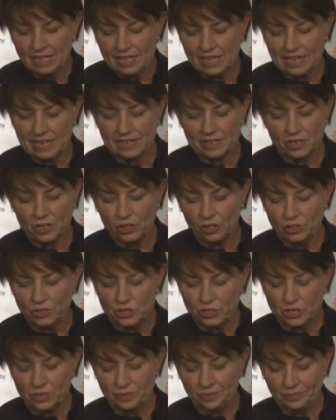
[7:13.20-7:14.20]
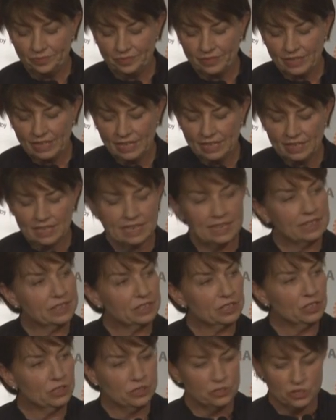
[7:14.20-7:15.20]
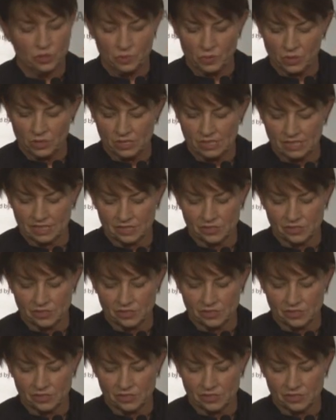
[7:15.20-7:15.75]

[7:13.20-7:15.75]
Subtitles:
Their conclusion was